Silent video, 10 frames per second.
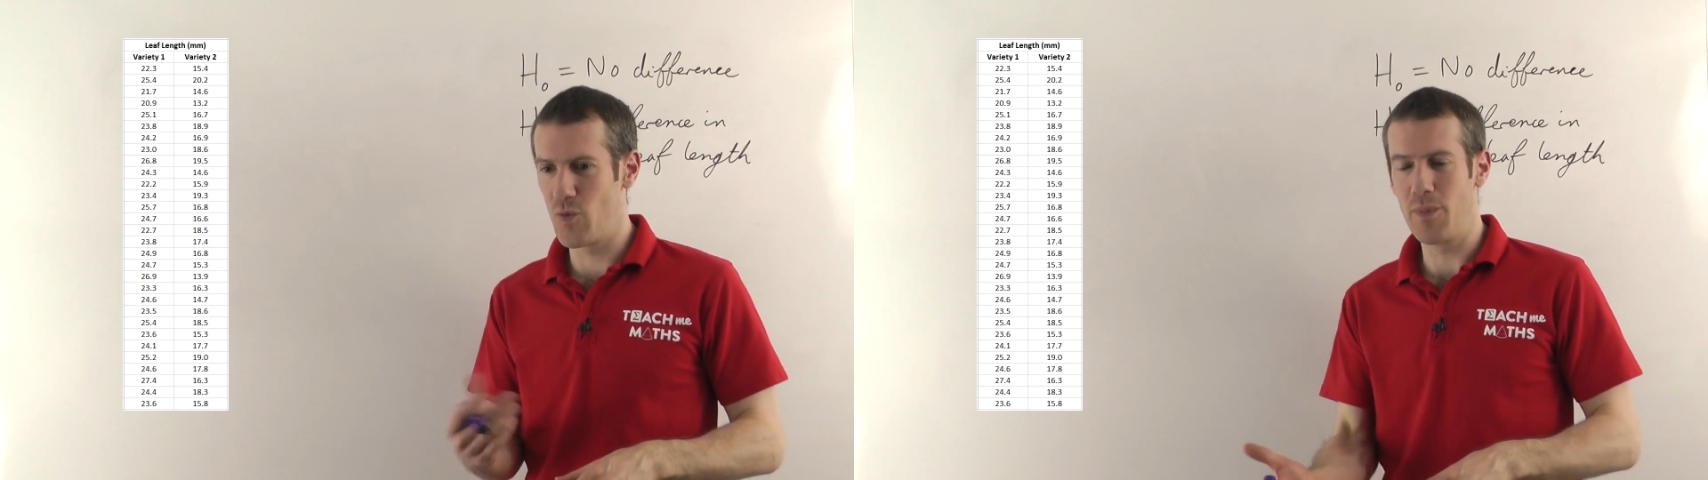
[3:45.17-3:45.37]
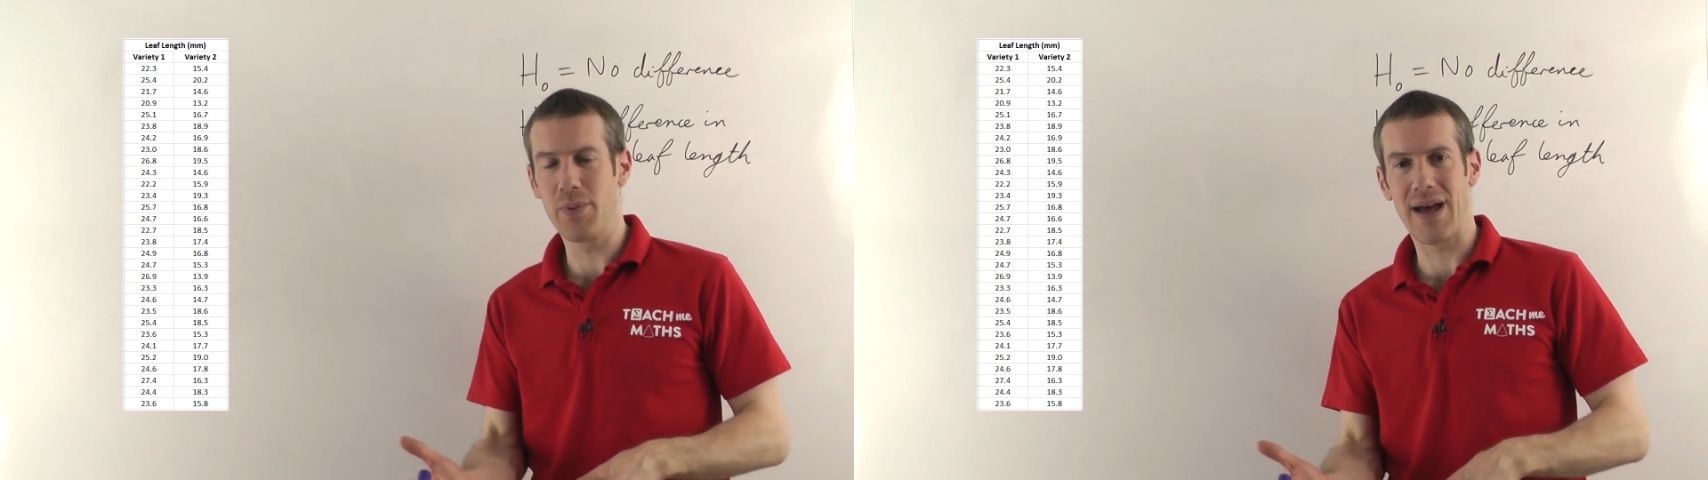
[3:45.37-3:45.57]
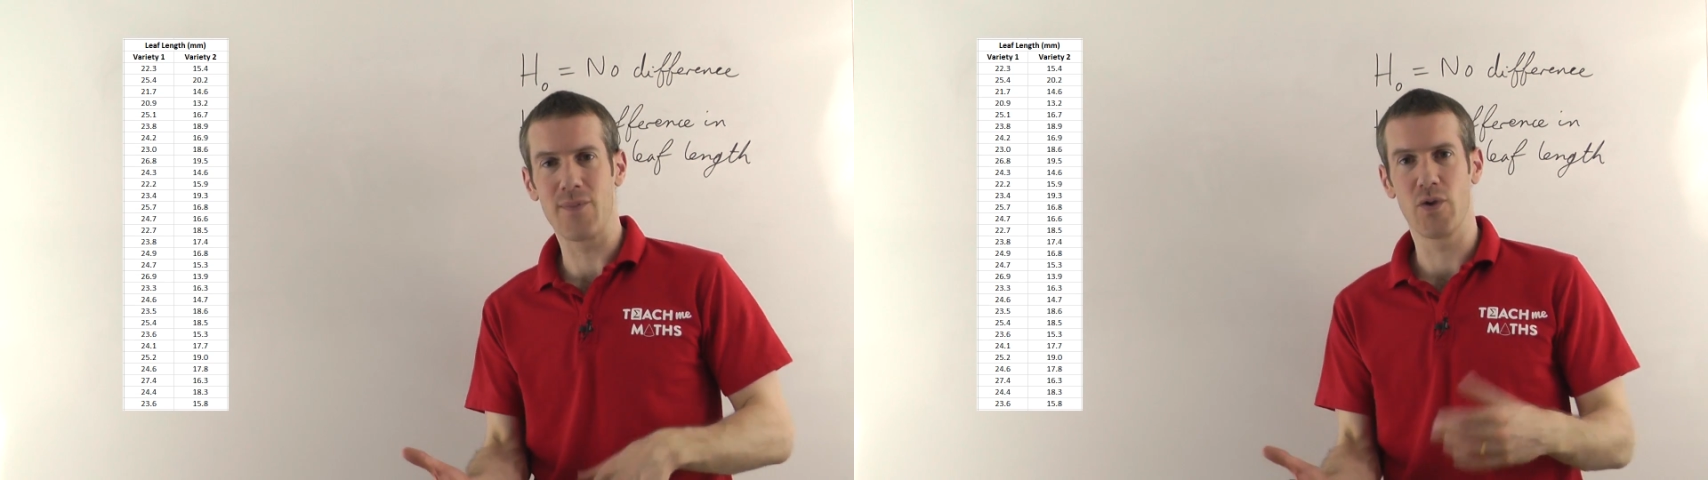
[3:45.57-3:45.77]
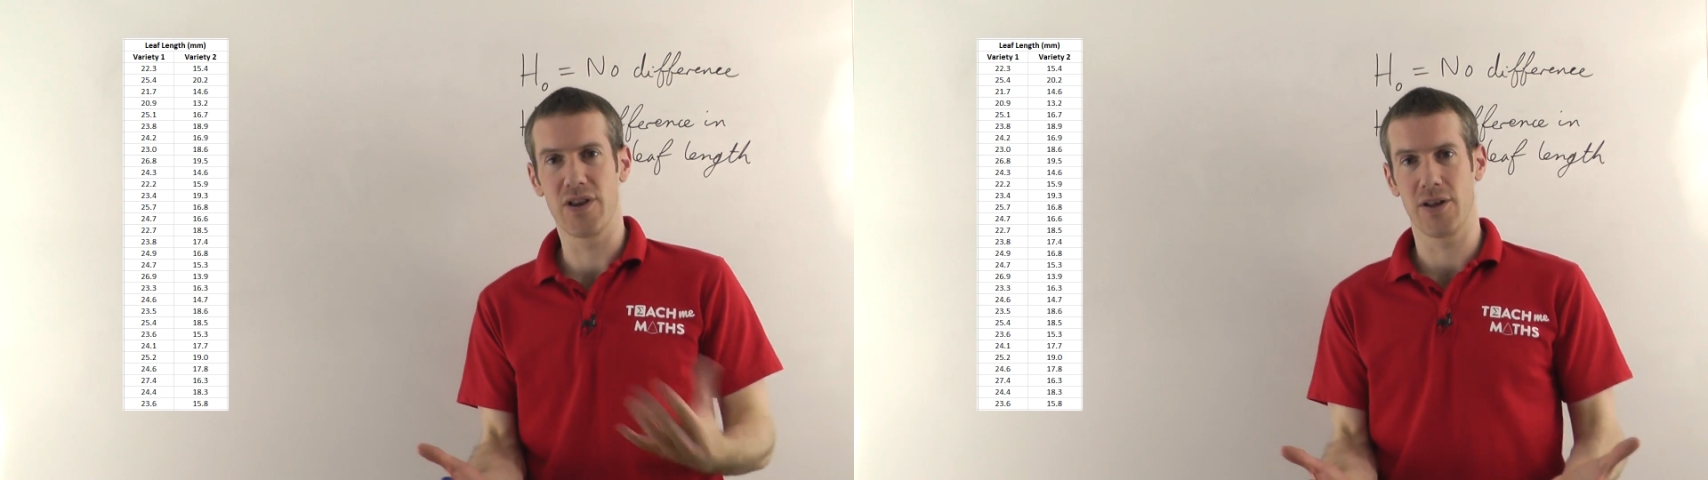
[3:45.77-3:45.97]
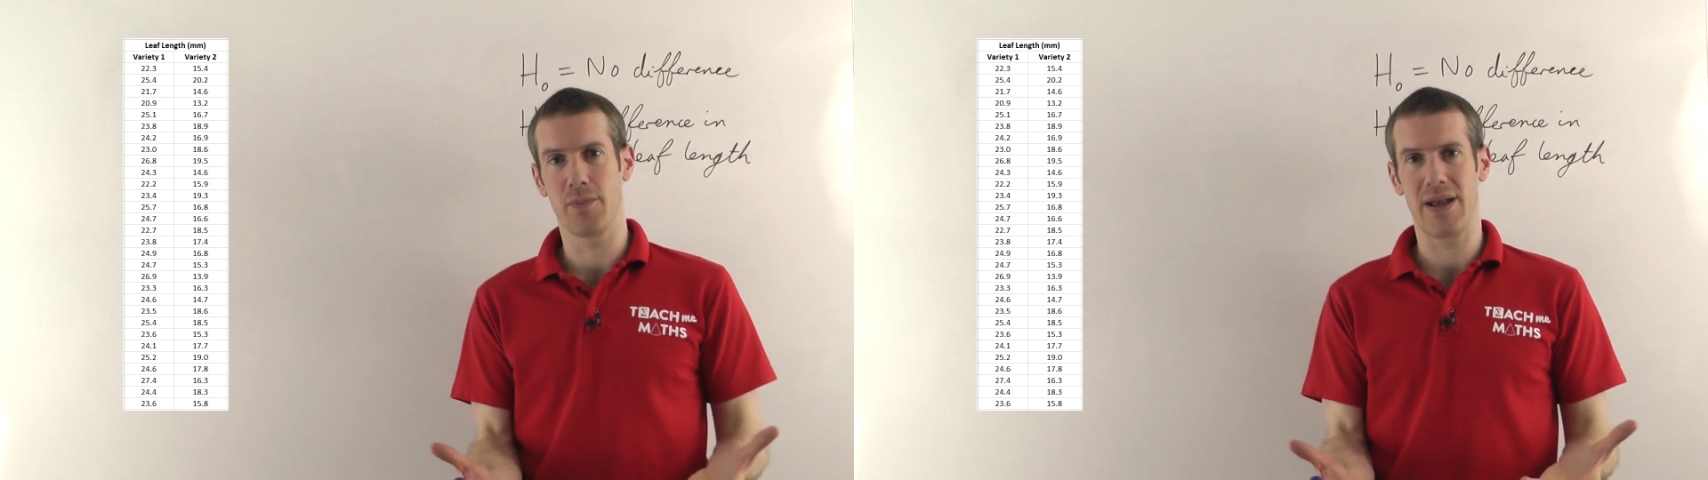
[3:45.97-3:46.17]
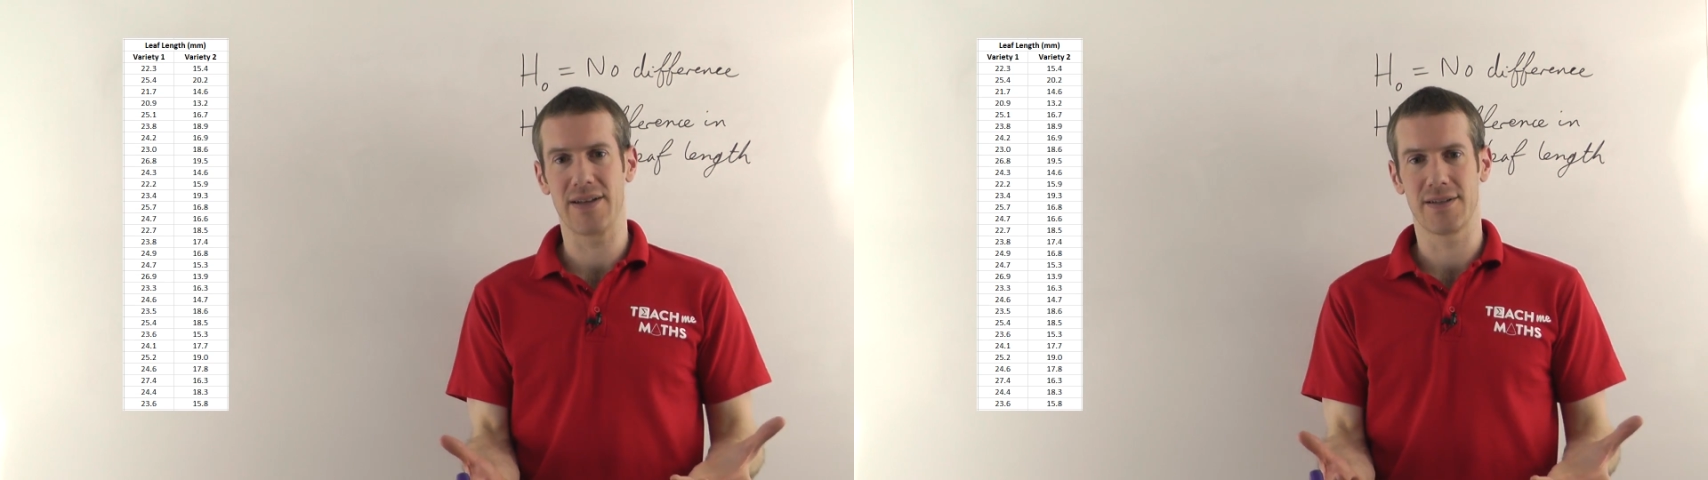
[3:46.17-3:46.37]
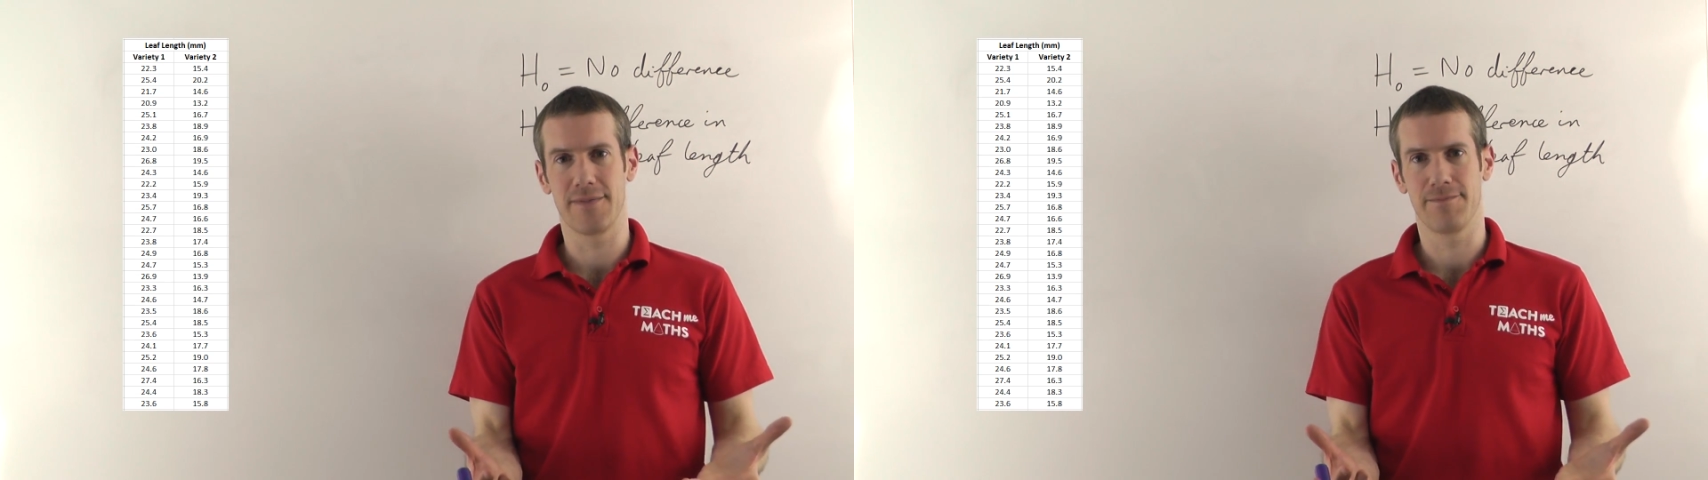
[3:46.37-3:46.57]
one plant with the other plant.